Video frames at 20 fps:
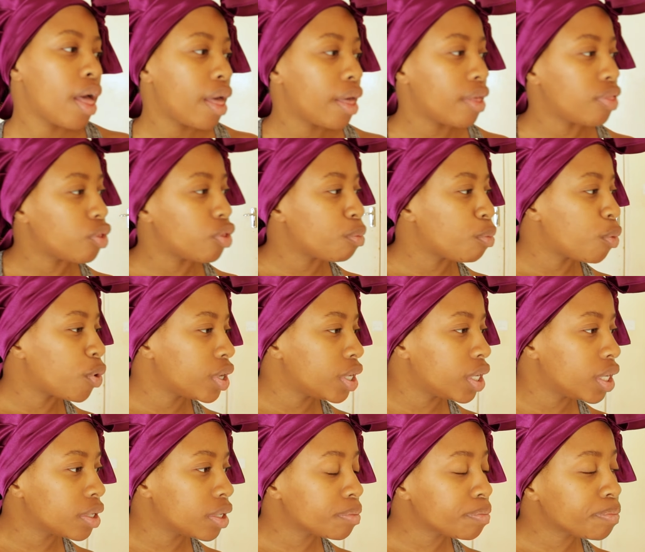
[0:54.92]
in the
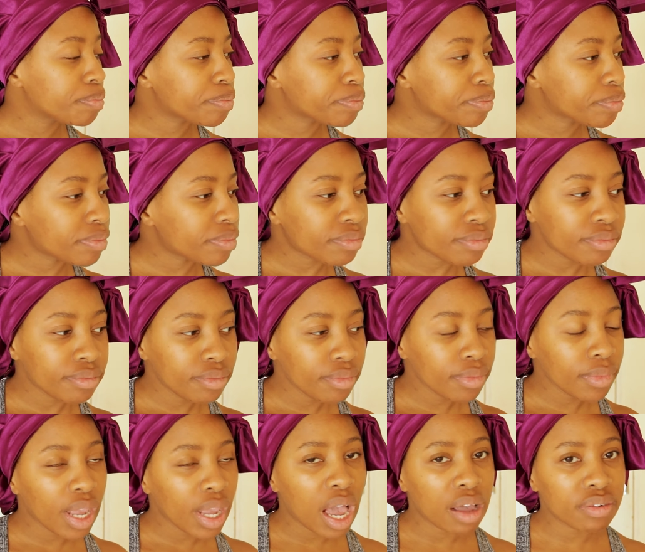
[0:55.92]
morning.
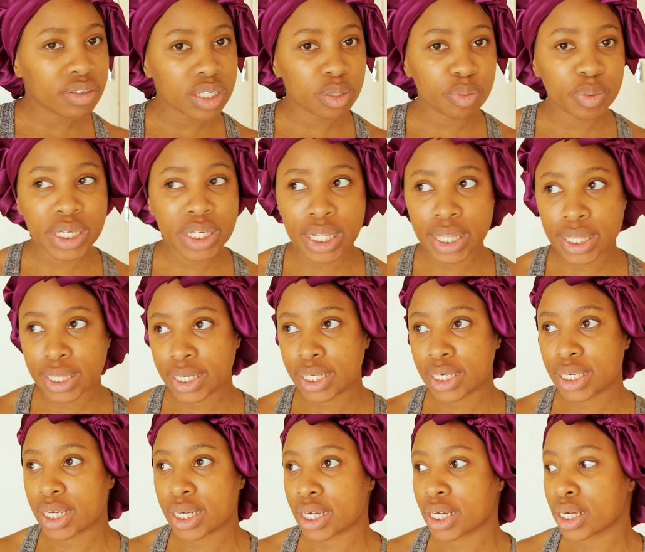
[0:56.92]
I've just been
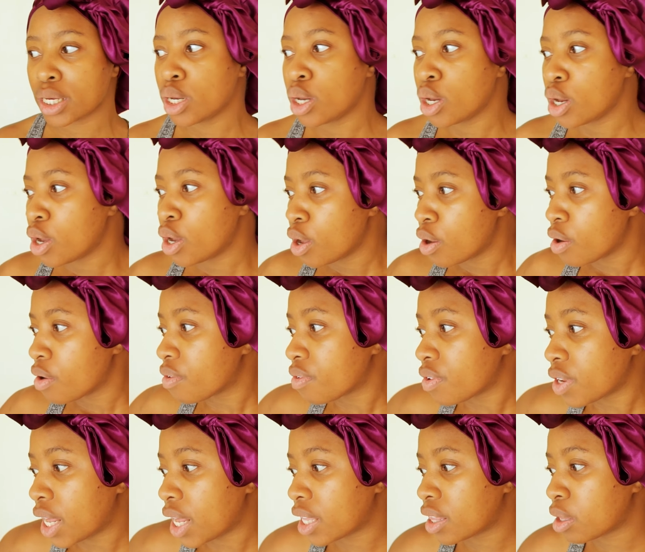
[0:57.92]
cleaning for
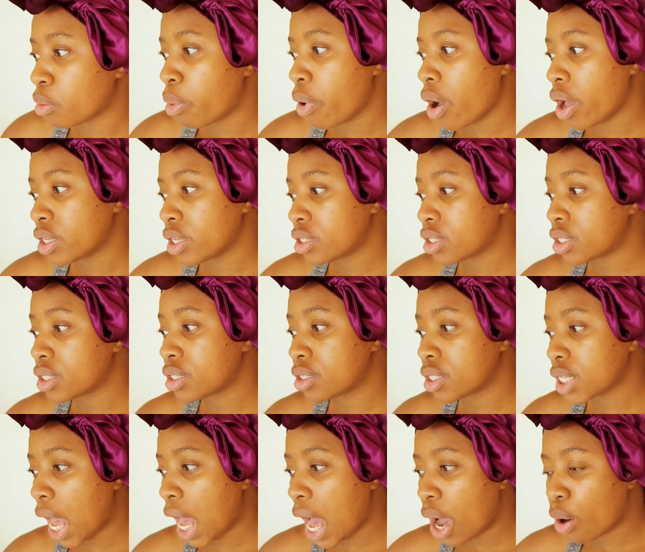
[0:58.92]
like the past
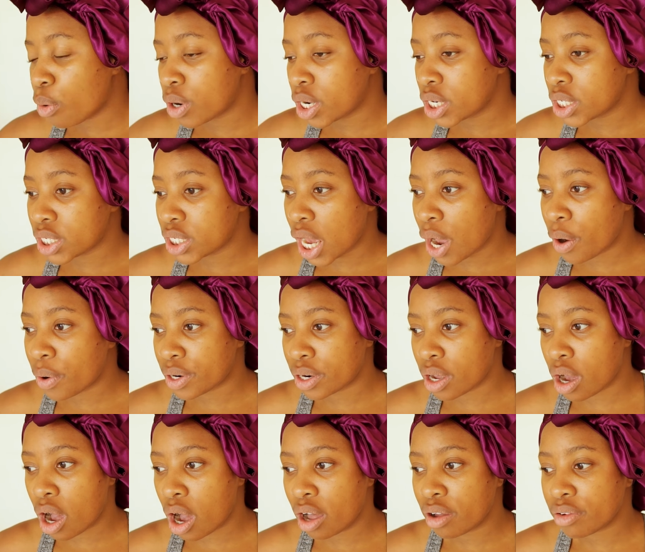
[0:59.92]
hour to hour and a
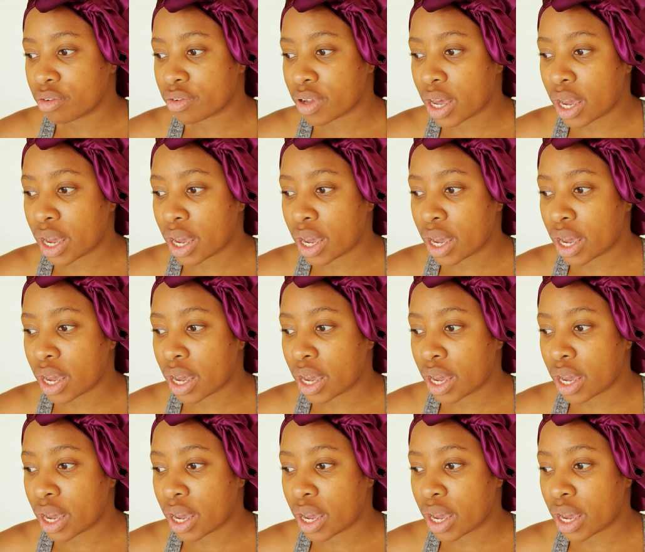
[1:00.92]
half.